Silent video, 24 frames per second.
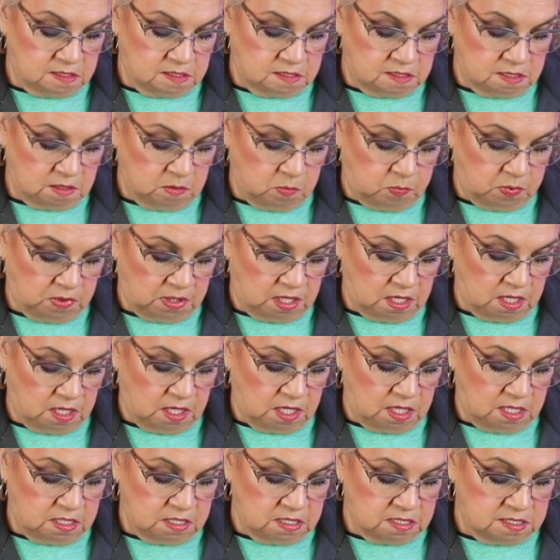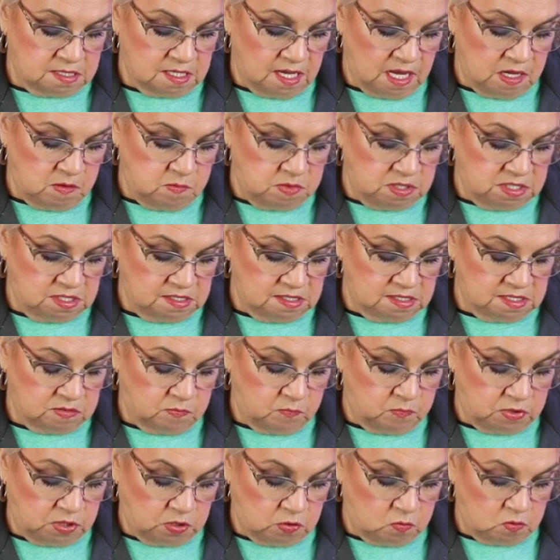Dip and Diamonds
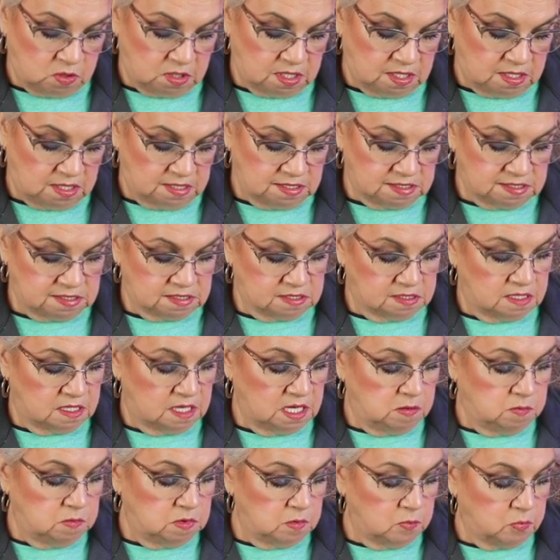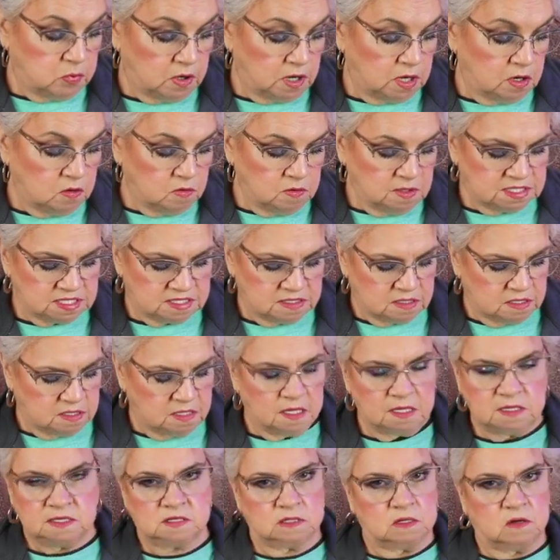Beauty is the name of the brand. Oh, it's,
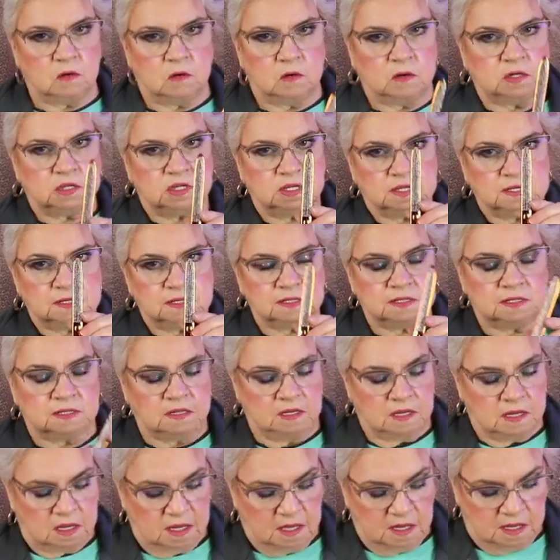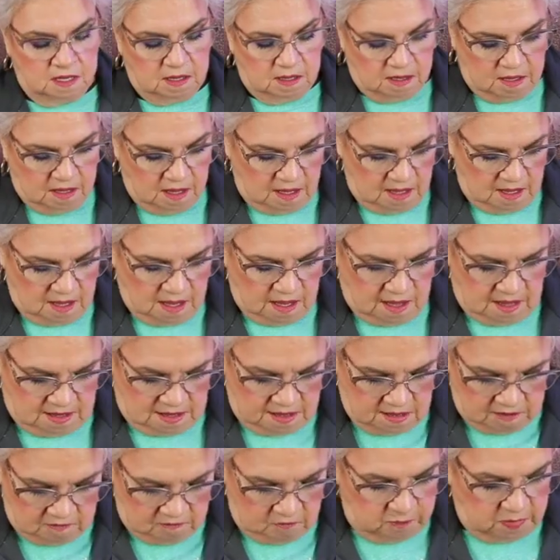that's gorgeous. I
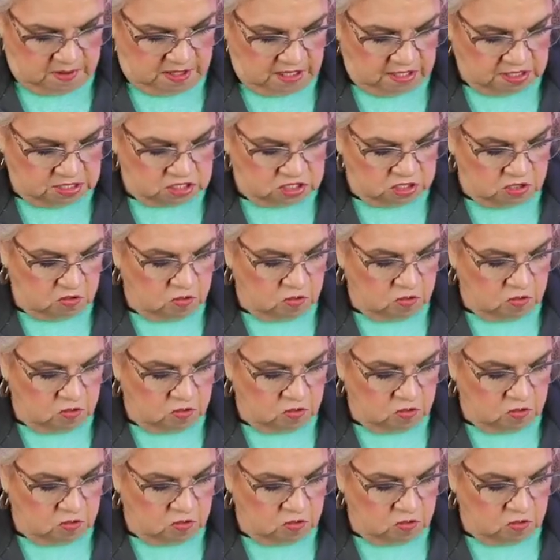love packaging.